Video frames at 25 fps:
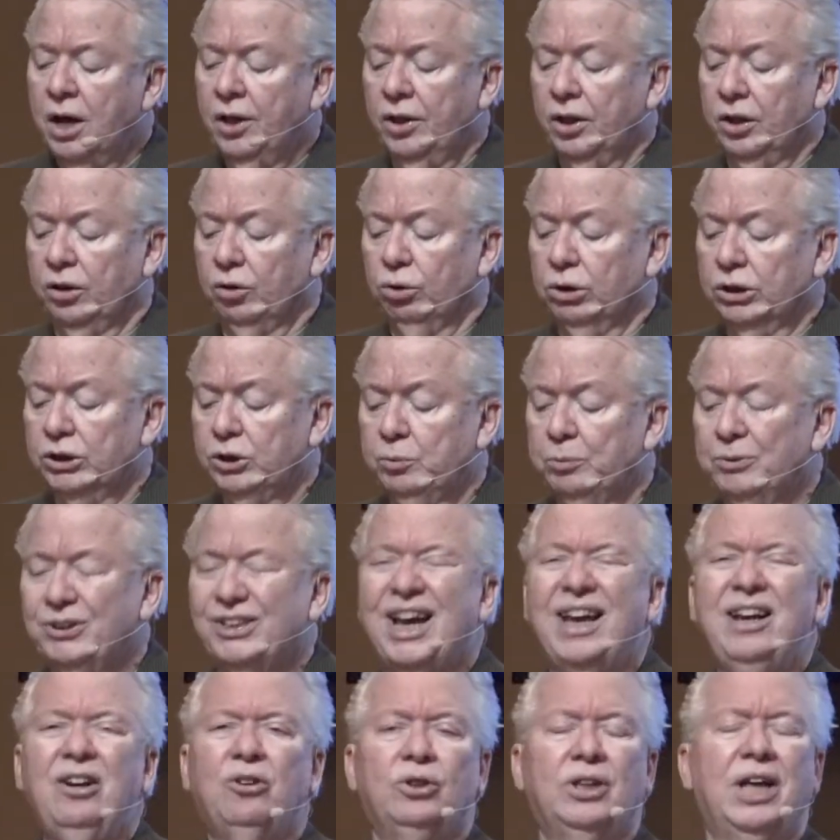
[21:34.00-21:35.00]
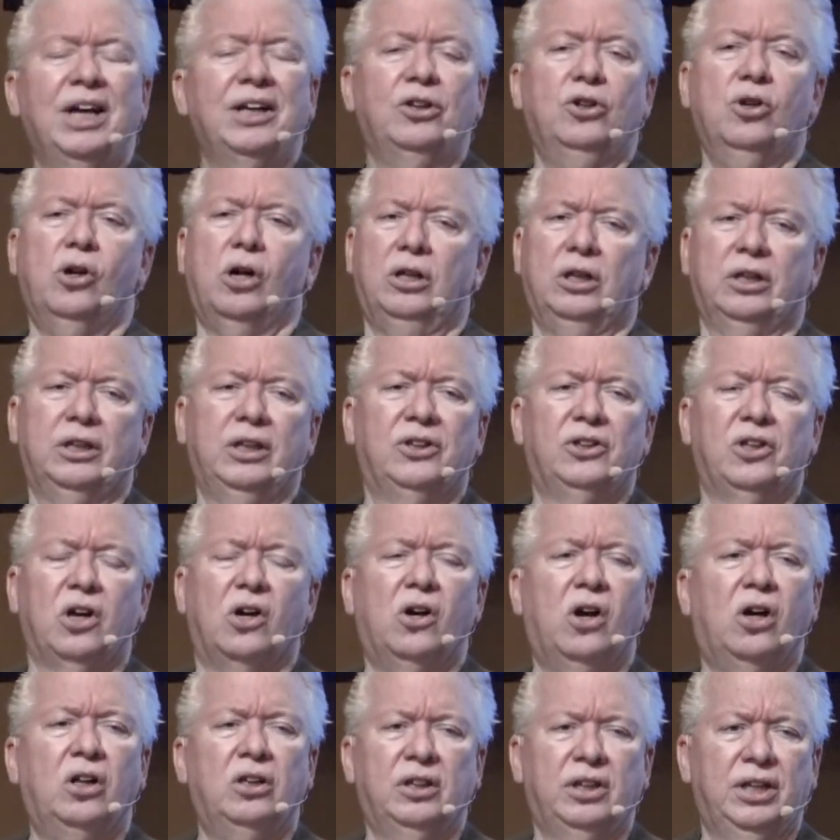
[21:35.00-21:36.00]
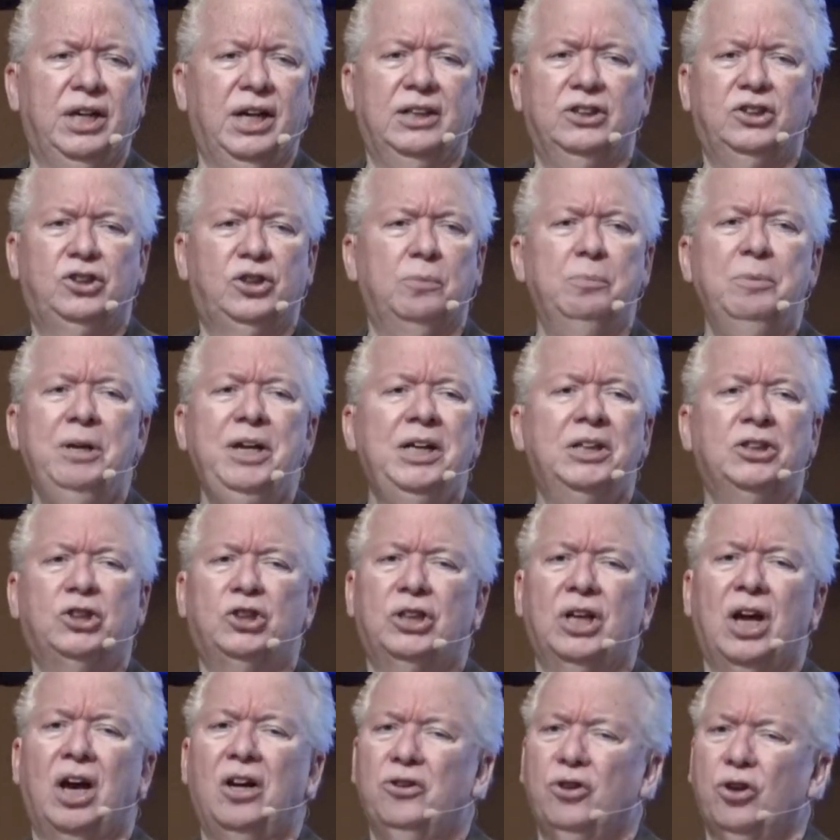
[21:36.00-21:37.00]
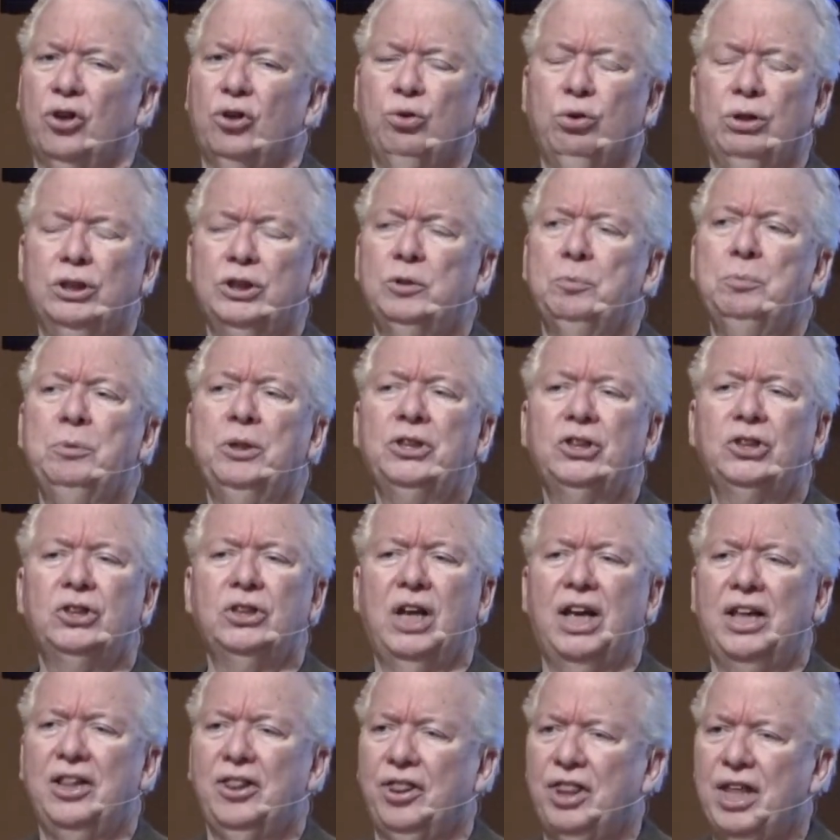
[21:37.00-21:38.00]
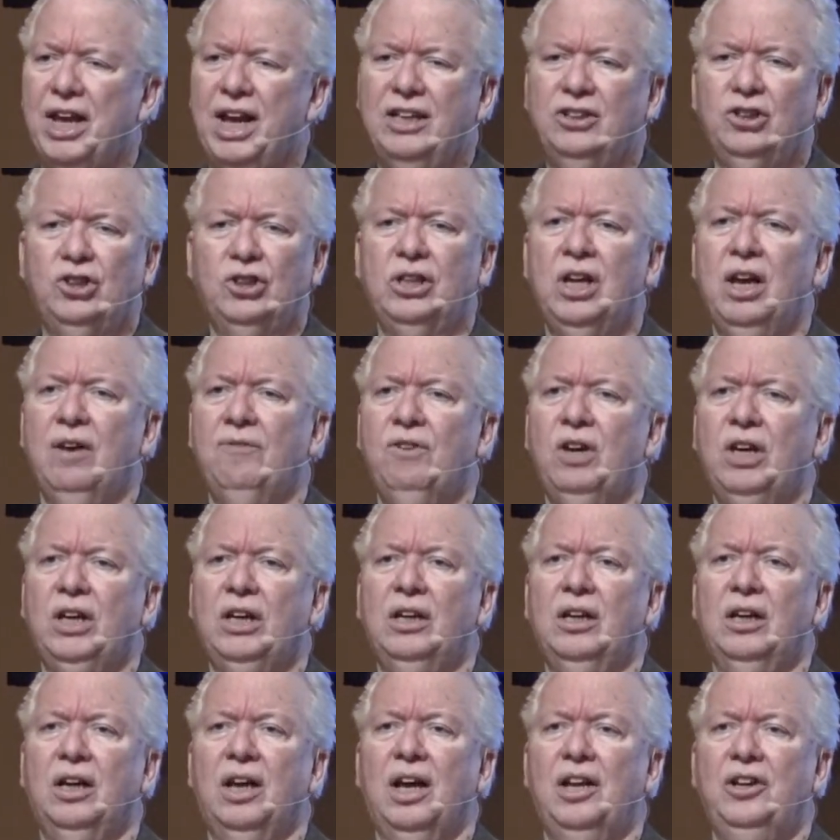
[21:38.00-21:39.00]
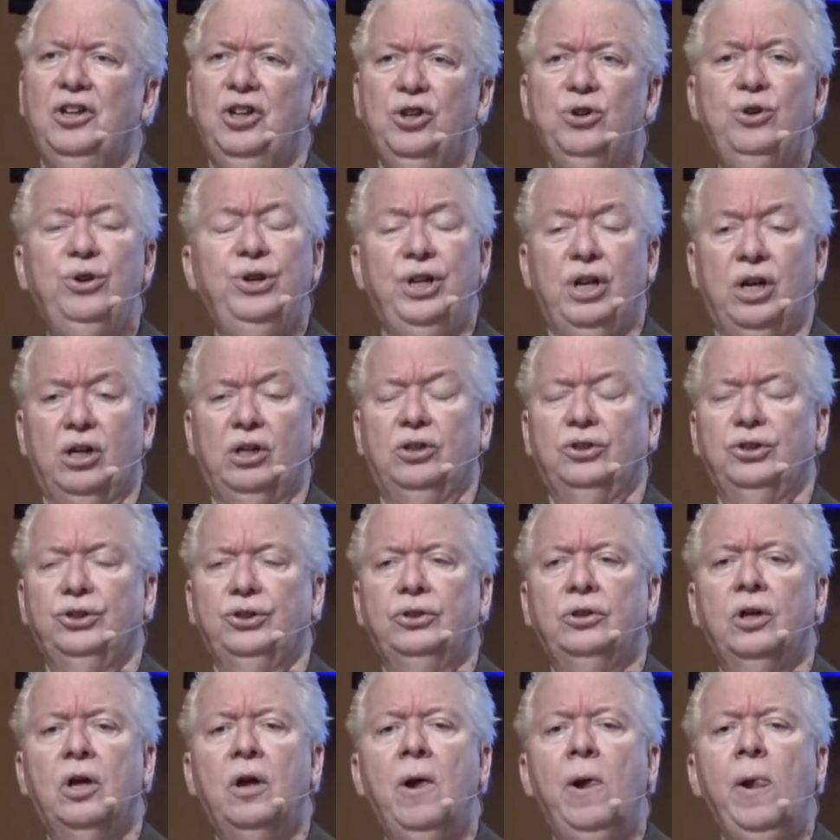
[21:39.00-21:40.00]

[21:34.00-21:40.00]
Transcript: the Christmas. I don't like calling it the holidays. To me, it's either Christmas and Thanksgiving and New Year's.